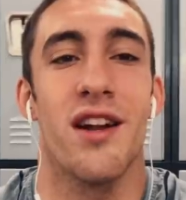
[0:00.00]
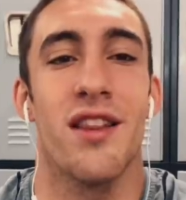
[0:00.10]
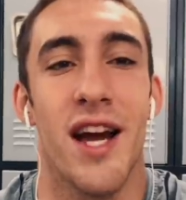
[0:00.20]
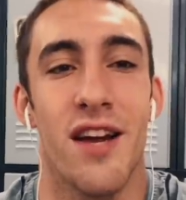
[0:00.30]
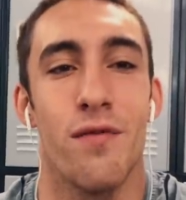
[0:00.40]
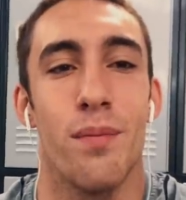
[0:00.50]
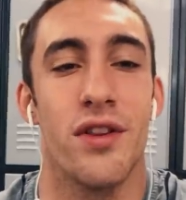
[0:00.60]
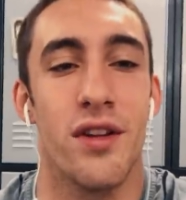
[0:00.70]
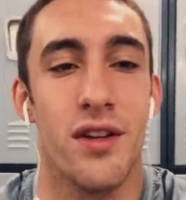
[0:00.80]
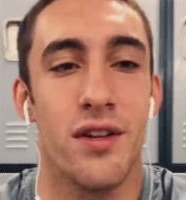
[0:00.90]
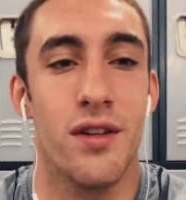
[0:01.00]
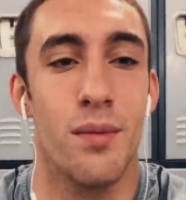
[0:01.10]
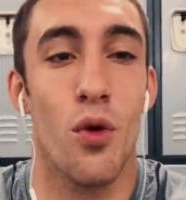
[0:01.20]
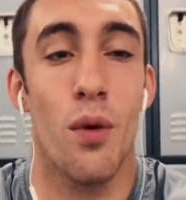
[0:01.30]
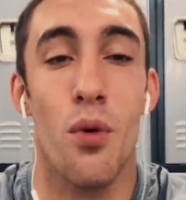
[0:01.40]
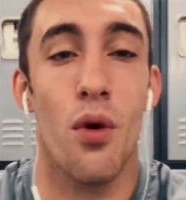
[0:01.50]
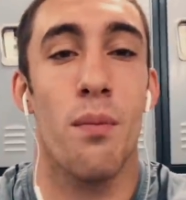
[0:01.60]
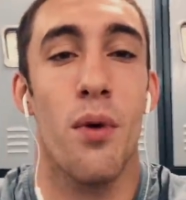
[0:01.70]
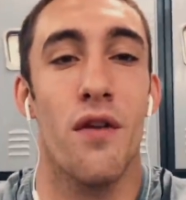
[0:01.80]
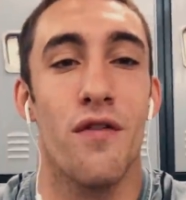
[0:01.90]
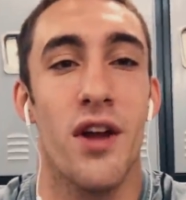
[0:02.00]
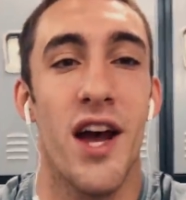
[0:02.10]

out of life, but the more important part for